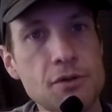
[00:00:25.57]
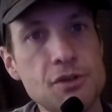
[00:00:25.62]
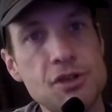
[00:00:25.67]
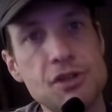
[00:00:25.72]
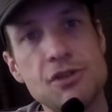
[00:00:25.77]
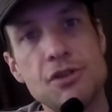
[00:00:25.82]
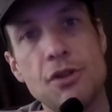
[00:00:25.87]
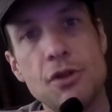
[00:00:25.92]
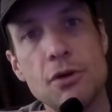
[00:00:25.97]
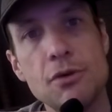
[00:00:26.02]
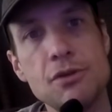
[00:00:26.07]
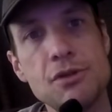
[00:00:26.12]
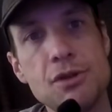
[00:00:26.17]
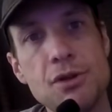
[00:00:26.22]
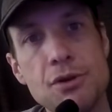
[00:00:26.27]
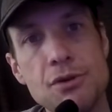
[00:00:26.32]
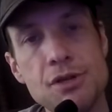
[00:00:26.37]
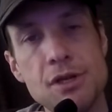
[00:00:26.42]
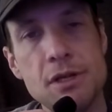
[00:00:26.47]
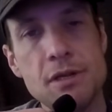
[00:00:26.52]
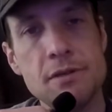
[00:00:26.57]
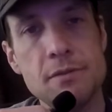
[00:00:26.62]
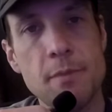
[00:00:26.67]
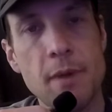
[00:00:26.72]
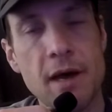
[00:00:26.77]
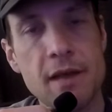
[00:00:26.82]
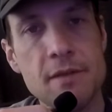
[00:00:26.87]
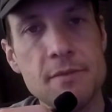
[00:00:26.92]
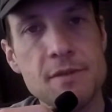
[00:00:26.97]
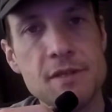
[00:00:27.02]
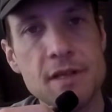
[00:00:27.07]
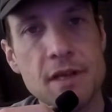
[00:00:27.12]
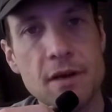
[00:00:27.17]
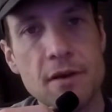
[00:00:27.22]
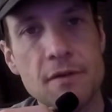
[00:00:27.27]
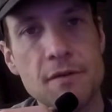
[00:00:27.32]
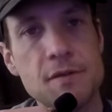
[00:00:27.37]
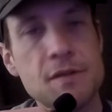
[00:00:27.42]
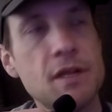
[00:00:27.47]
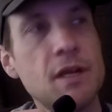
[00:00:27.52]
just those two genes by
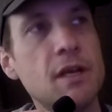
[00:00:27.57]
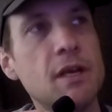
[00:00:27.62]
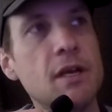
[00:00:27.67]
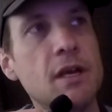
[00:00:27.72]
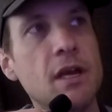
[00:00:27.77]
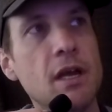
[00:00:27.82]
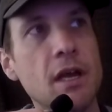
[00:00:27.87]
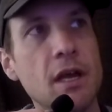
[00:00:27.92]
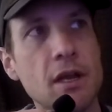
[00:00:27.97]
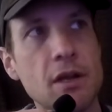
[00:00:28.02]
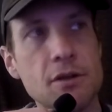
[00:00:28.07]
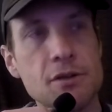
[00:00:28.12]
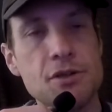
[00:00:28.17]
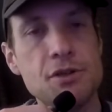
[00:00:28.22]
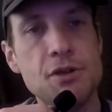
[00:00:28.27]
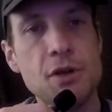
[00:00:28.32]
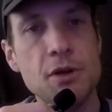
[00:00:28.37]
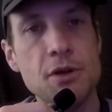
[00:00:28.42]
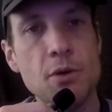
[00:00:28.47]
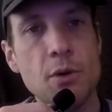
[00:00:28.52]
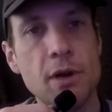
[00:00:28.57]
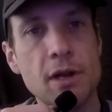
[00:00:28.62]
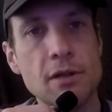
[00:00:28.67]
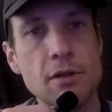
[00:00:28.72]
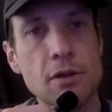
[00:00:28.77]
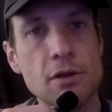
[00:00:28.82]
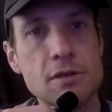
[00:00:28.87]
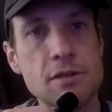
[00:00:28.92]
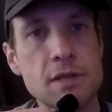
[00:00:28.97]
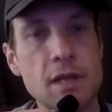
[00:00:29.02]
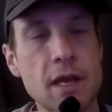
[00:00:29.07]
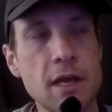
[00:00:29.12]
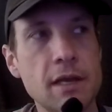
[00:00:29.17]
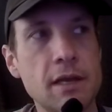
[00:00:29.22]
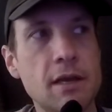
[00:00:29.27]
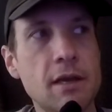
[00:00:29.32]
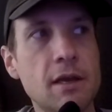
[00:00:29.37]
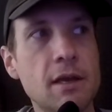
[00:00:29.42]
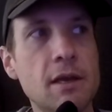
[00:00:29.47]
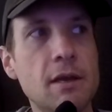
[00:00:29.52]
themselves, and I'll show you what it looks like.